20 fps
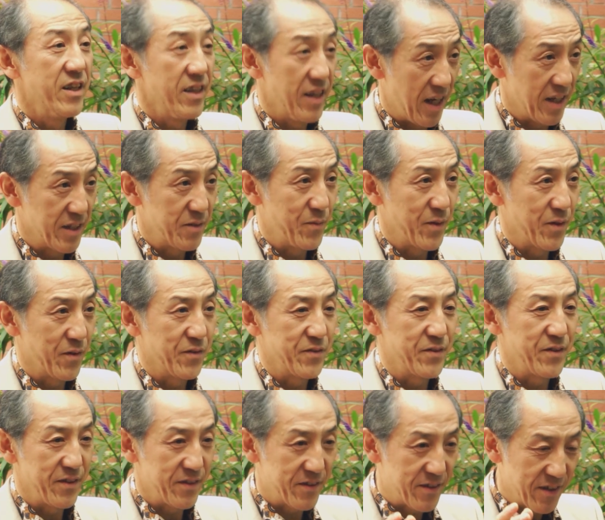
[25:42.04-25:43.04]
nice
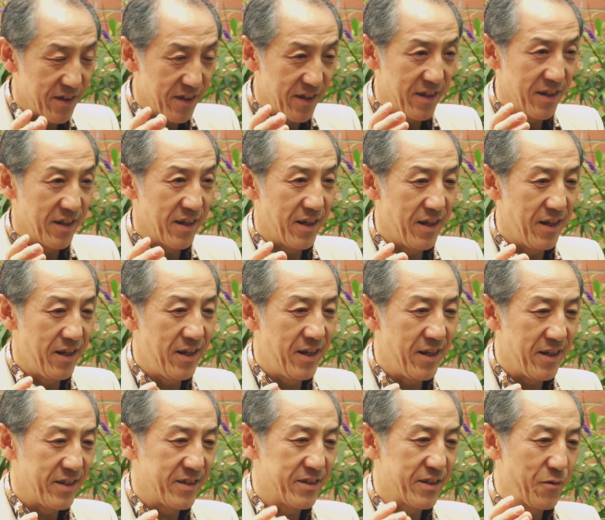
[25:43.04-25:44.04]
because it's a
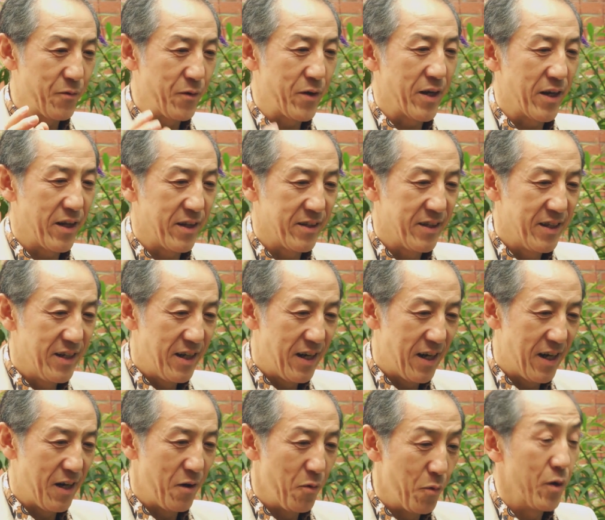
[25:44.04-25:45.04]
real
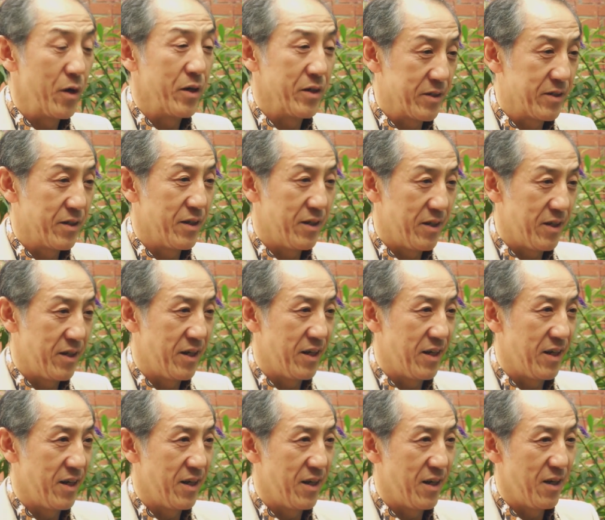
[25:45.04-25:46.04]
word
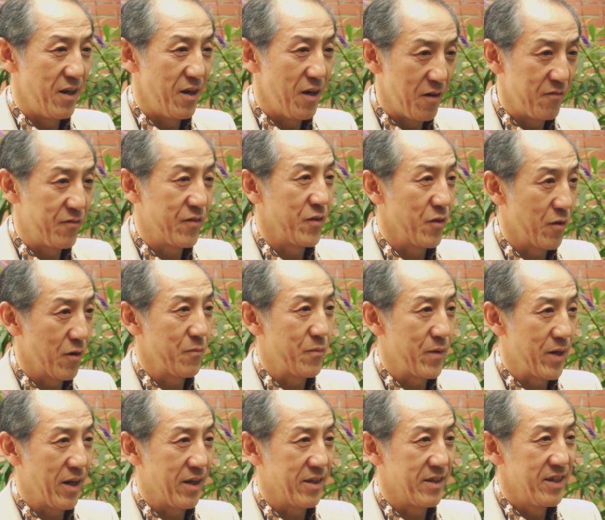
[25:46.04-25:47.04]
of
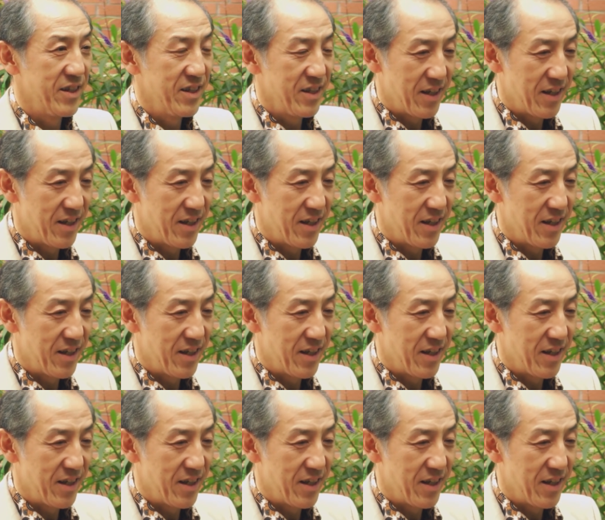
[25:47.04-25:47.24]
European